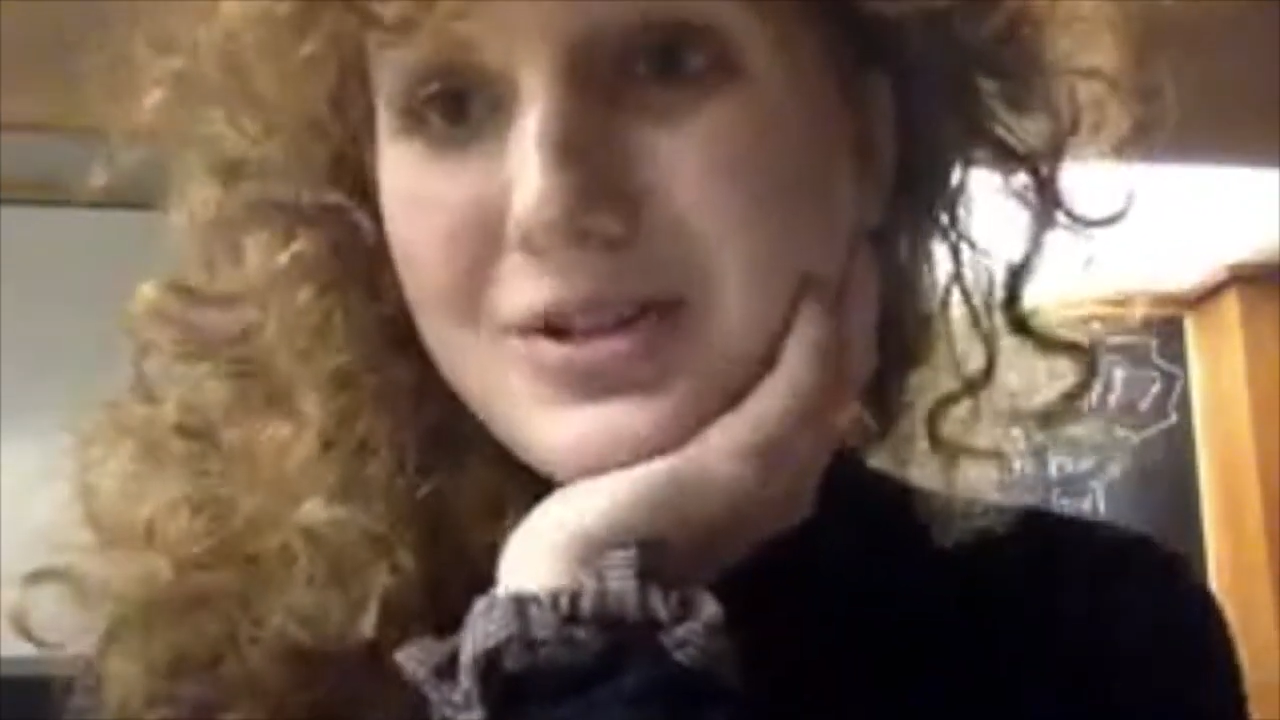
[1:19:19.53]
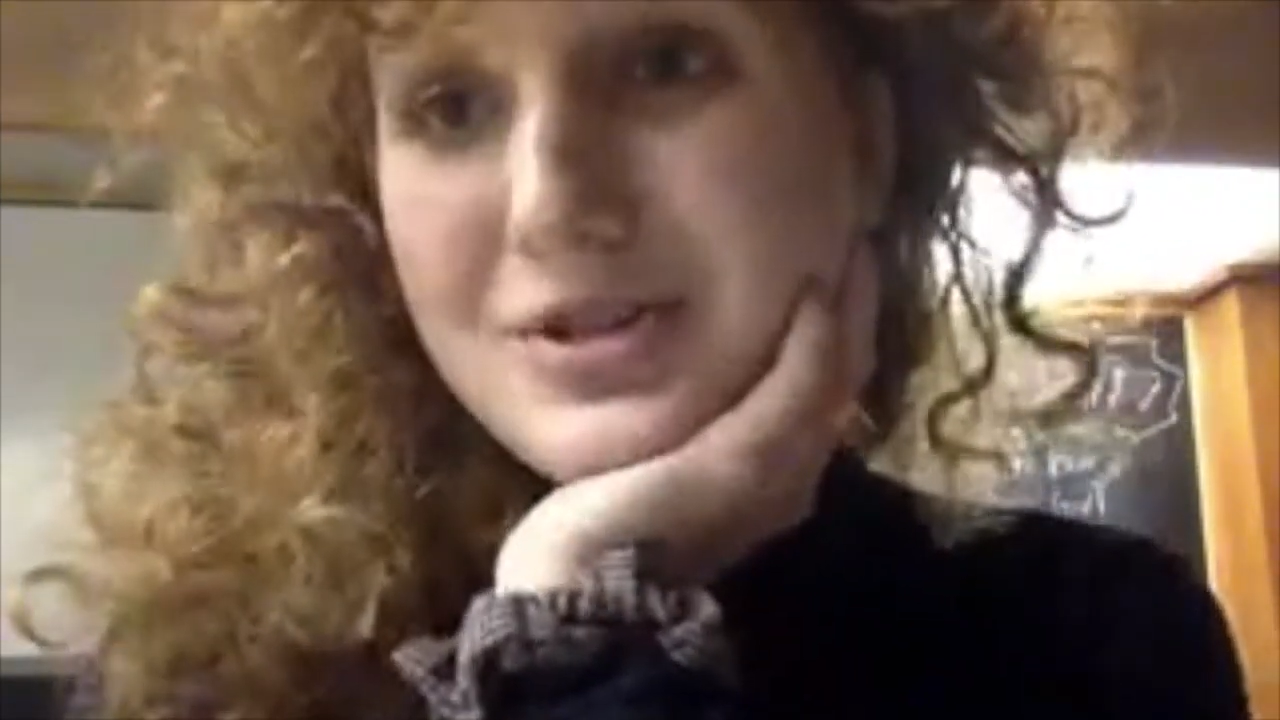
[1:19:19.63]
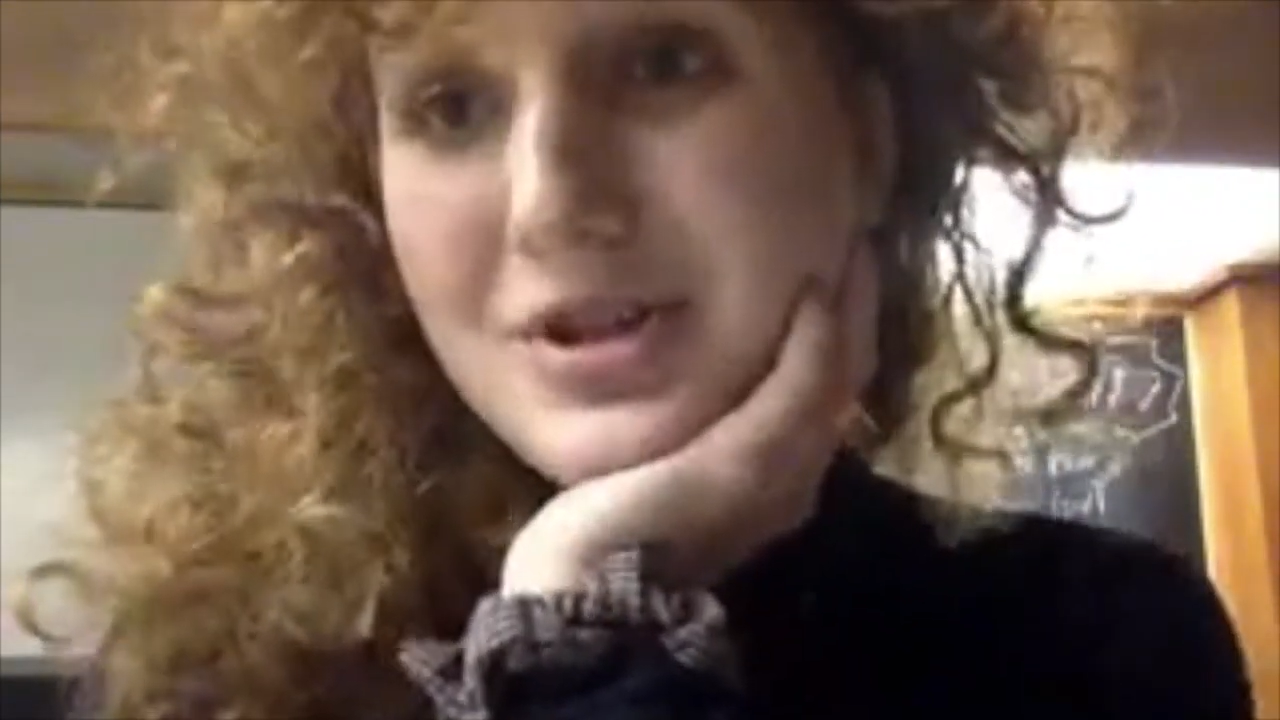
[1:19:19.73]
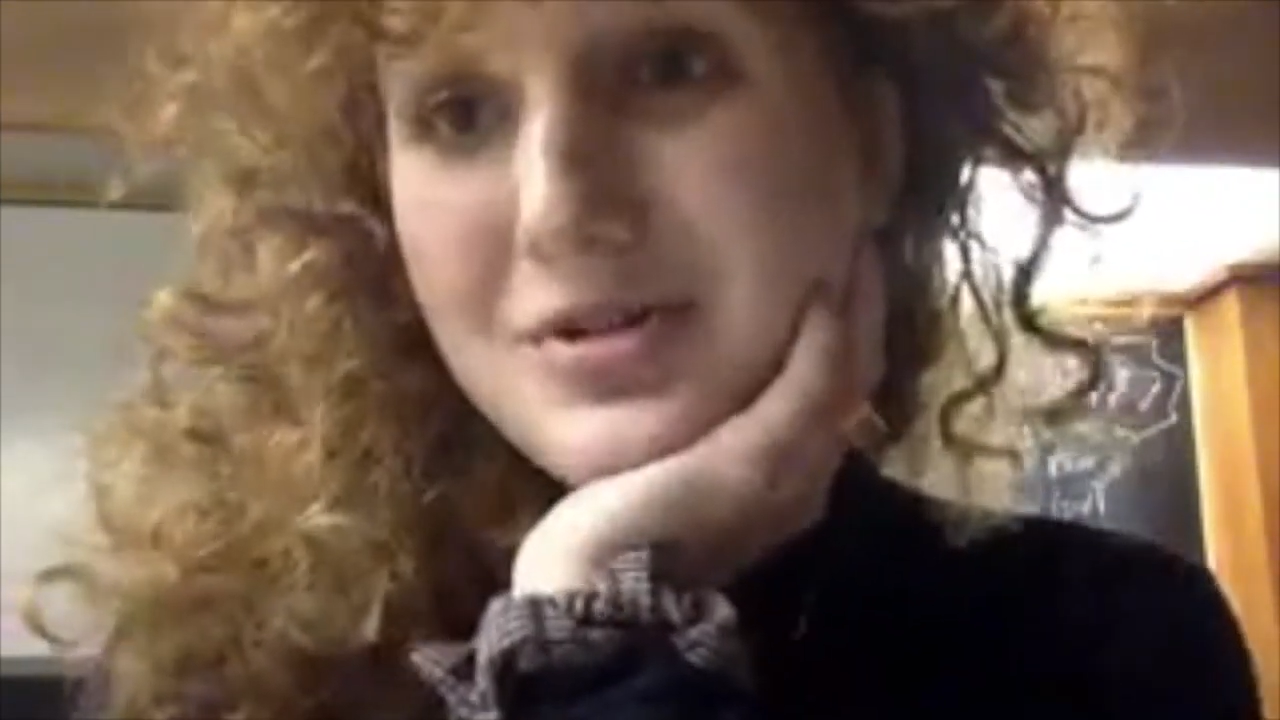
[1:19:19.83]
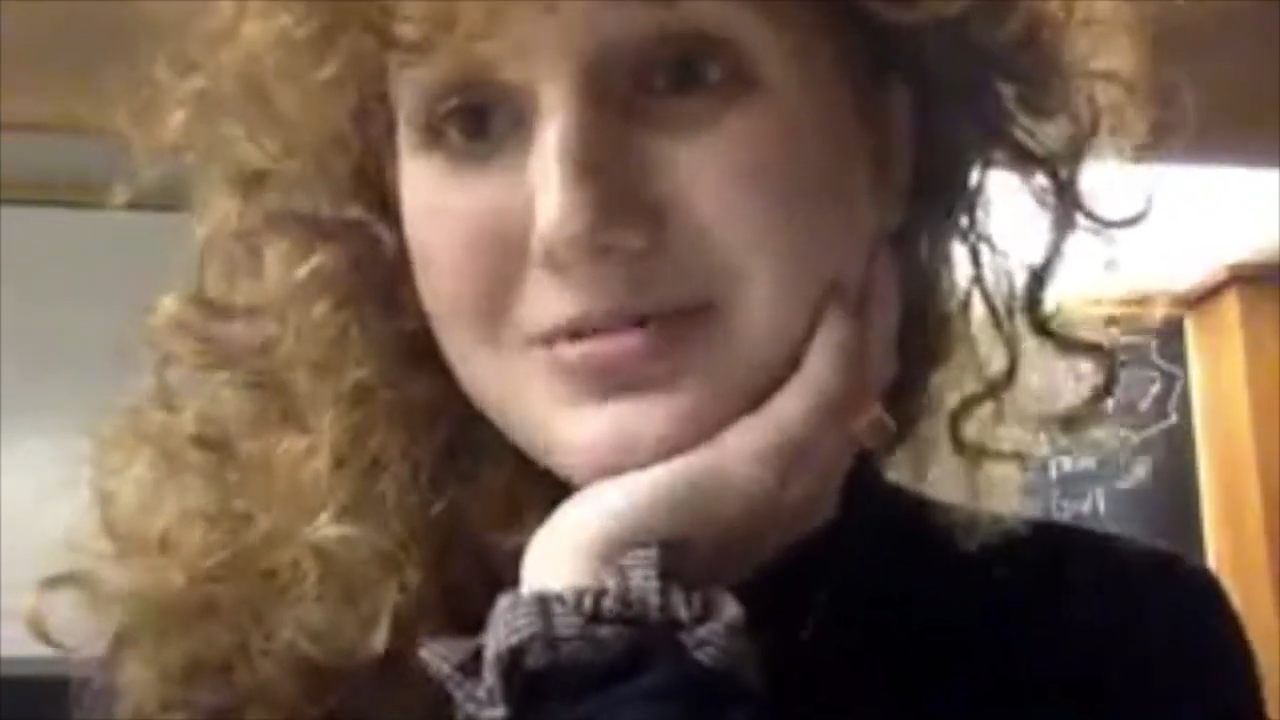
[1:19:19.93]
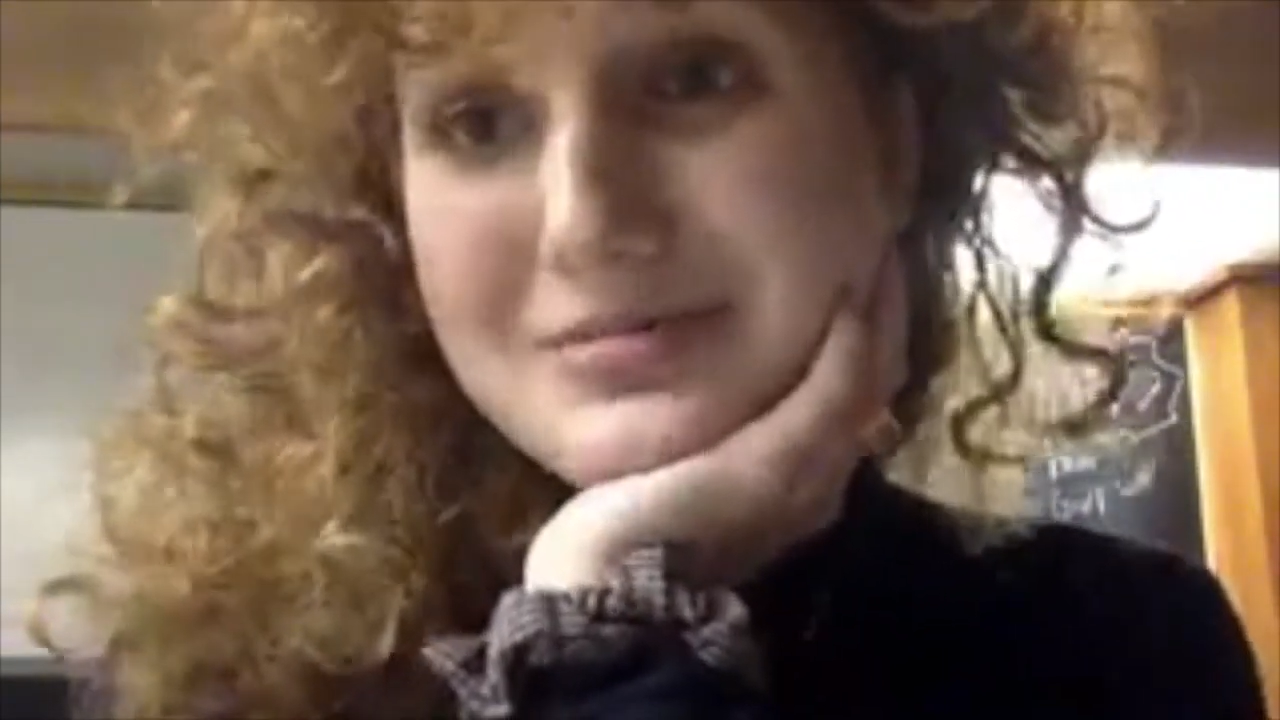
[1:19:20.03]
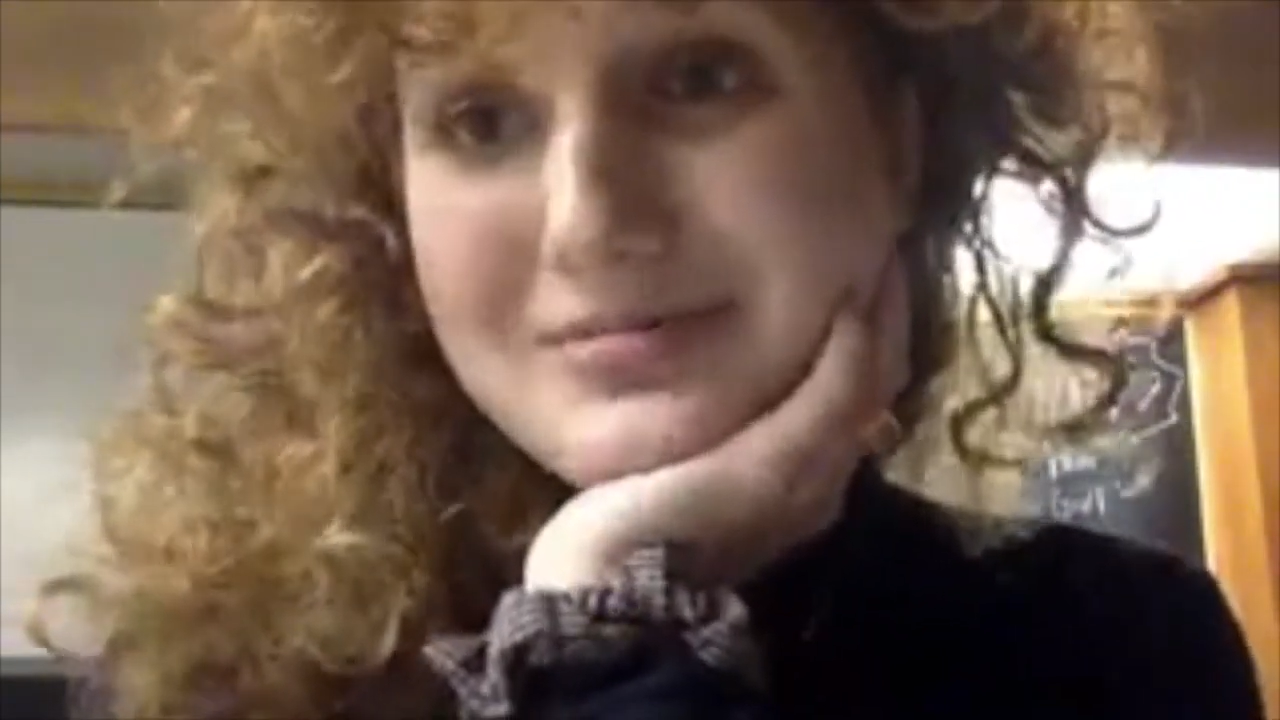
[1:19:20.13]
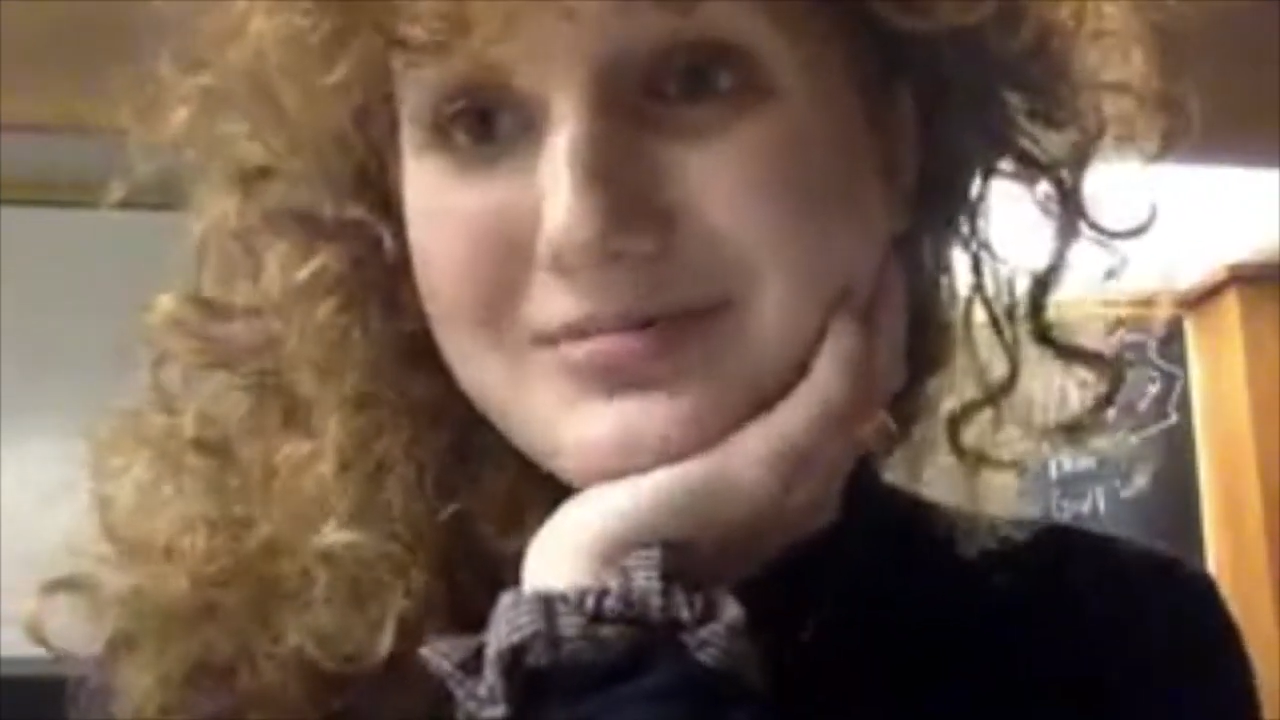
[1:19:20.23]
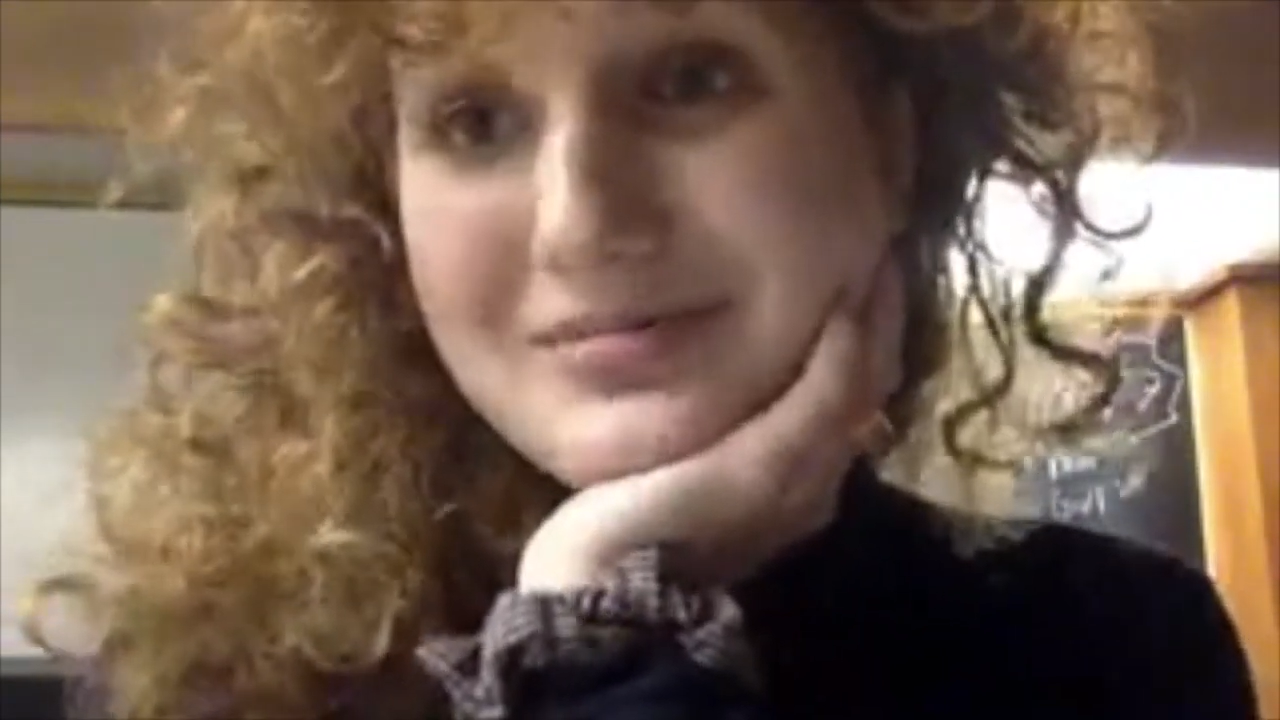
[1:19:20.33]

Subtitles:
So